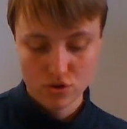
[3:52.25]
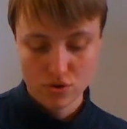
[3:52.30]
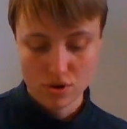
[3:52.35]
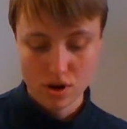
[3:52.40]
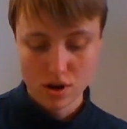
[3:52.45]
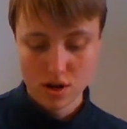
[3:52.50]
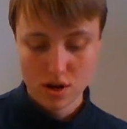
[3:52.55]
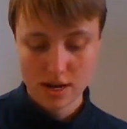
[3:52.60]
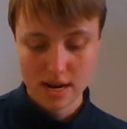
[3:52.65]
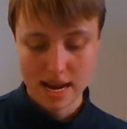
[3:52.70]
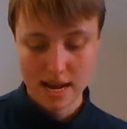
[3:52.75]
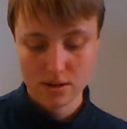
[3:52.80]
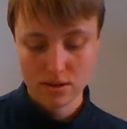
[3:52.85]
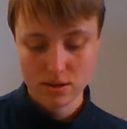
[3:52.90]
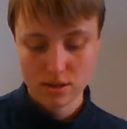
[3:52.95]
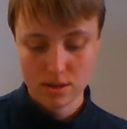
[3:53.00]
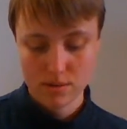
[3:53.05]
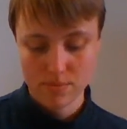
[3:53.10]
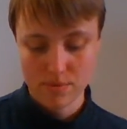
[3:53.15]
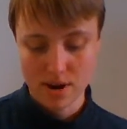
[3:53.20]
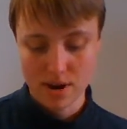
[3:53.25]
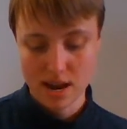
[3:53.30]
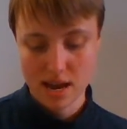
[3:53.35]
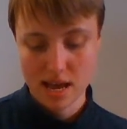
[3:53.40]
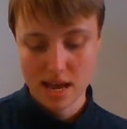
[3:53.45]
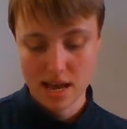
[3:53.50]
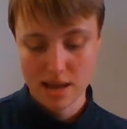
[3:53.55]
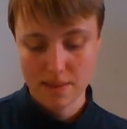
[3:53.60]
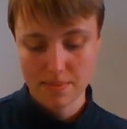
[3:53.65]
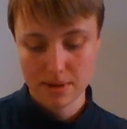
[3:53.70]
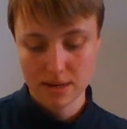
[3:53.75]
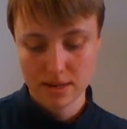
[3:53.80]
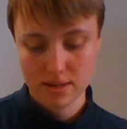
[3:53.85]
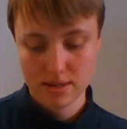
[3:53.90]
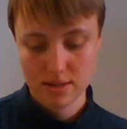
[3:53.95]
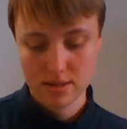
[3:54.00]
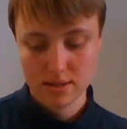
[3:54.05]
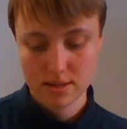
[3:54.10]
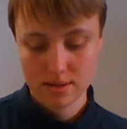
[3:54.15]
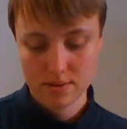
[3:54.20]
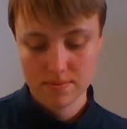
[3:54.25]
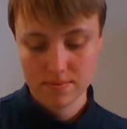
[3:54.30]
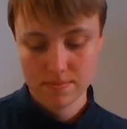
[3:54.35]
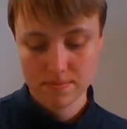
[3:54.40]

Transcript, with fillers: Drawing out some rabbits.